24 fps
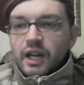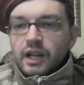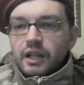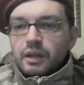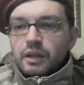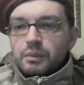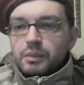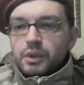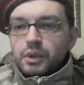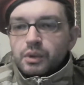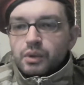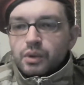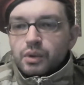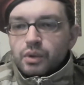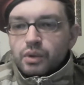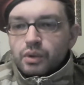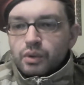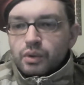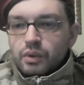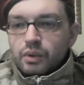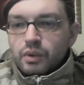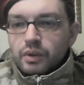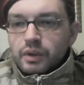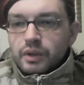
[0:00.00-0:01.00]
I am not
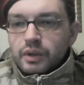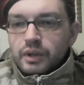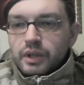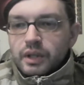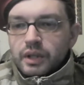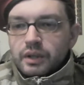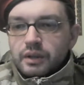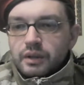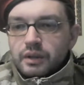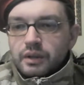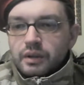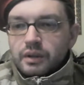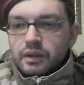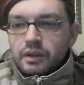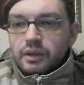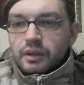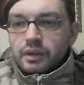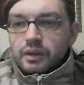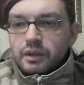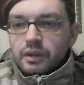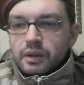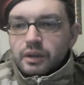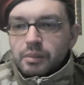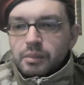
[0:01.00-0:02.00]
sure that
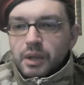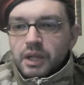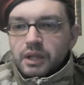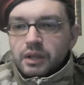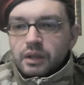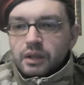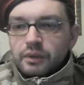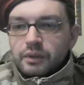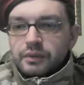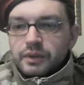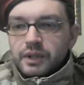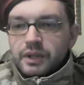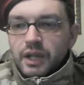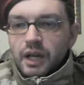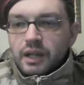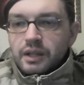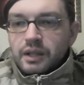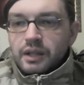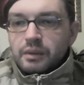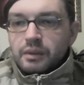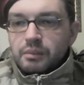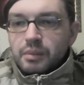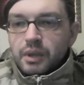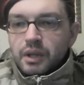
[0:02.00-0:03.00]
the Battle of
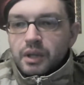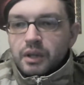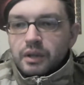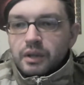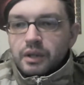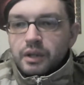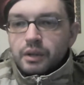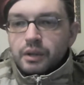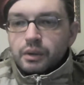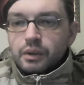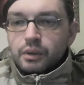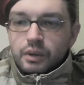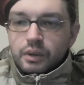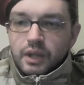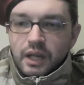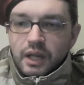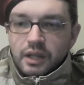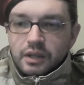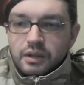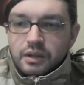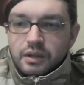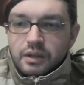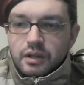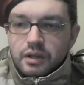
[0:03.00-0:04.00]
Tannenberg in
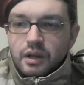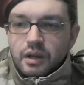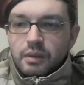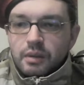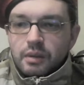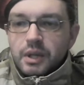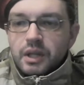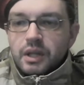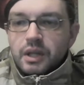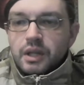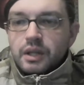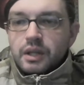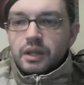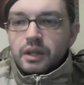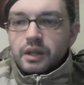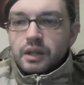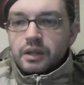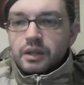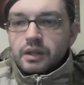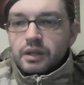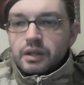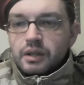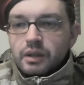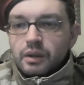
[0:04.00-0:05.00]
today's Germany
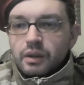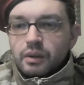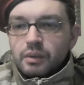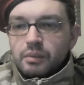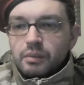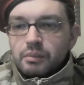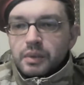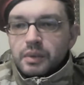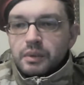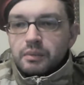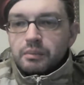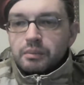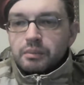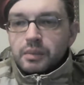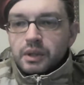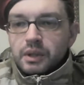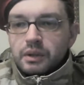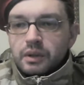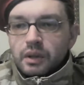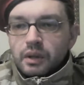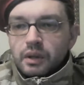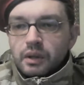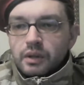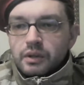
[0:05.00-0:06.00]
it's so
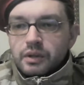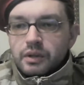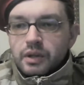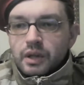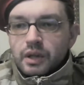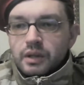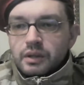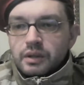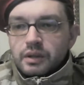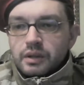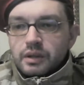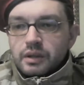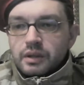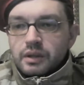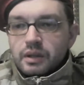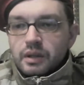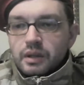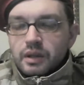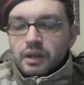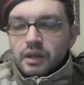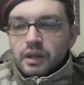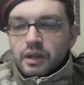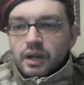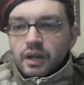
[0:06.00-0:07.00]
mythologized.
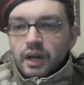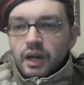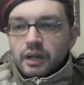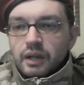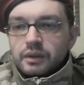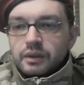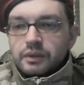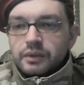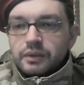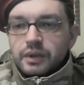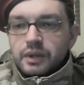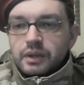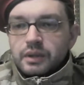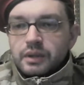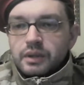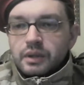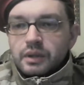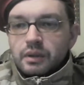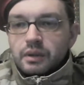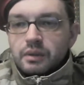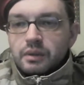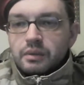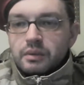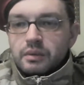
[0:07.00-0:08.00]
I don't think
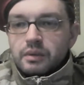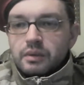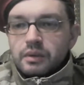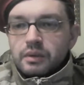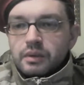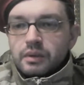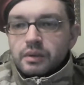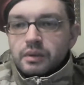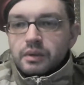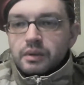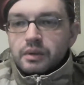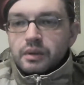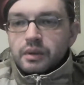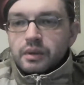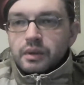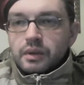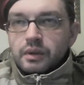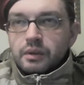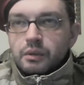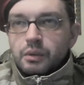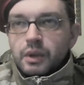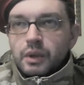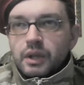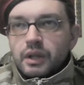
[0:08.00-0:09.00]
so.
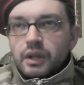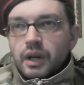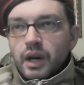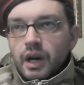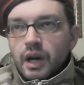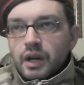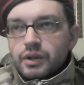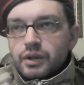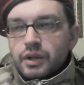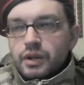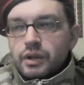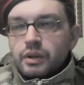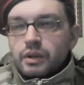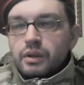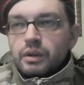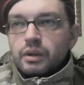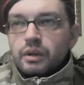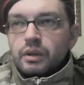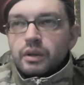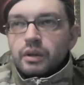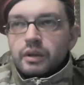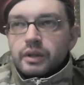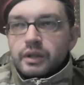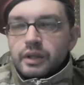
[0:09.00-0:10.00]
Well,
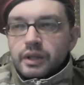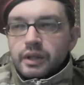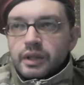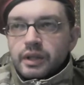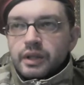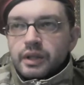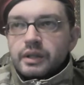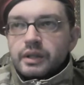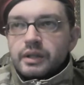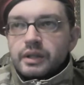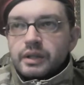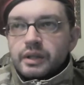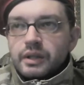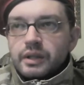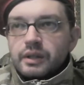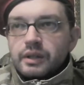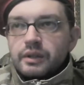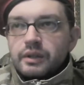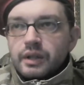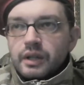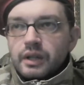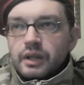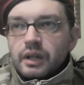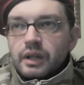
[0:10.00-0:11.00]
Agincourt is
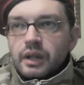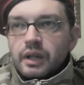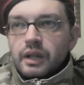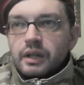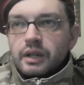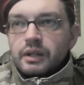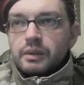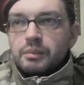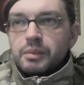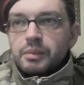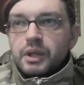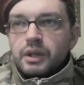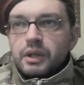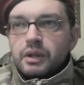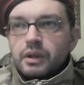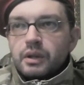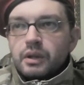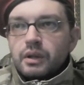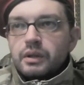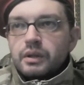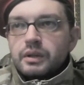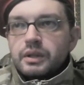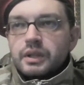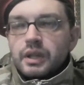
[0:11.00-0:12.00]
in England
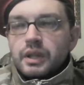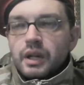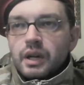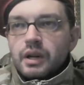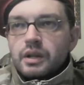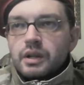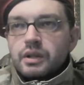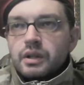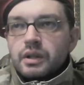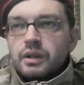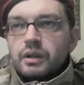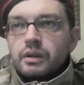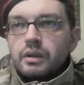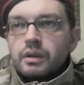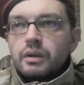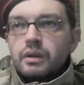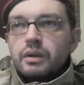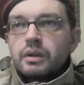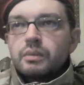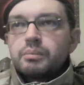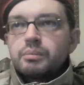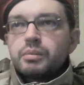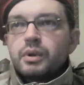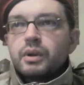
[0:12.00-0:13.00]
because
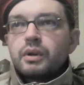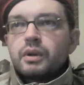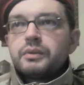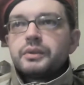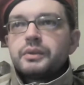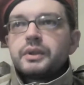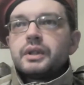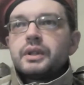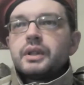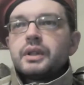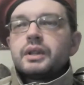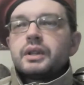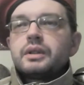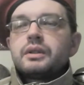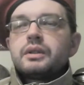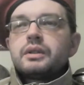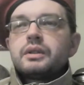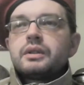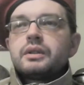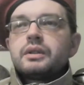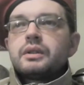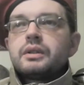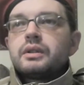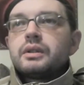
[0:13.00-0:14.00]
Agincourt proved that
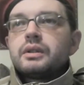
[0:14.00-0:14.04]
